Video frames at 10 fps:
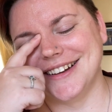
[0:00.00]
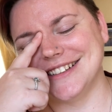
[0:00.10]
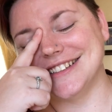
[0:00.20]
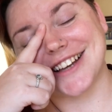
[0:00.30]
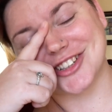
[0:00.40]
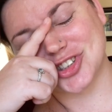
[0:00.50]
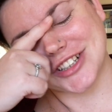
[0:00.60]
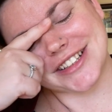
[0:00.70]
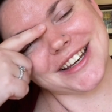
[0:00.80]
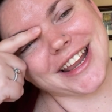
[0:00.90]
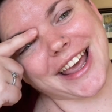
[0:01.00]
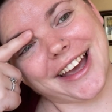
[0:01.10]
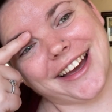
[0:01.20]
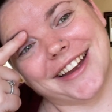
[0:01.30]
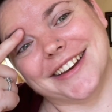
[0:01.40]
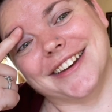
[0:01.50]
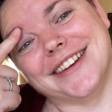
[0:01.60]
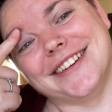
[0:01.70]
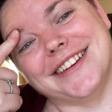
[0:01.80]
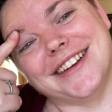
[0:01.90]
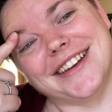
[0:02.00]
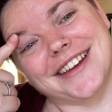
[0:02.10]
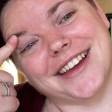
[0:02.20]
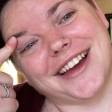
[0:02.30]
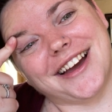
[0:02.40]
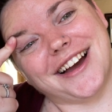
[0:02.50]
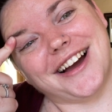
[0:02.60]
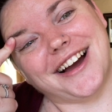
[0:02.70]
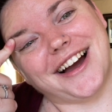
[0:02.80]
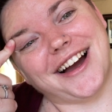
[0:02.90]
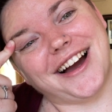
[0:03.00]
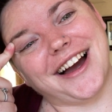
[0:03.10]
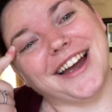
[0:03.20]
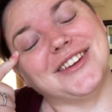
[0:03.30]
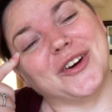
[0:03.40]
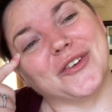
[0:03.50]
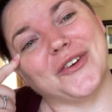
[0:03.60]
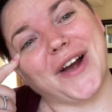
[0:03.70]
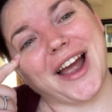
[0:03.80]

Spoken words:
discussion, and I don't know.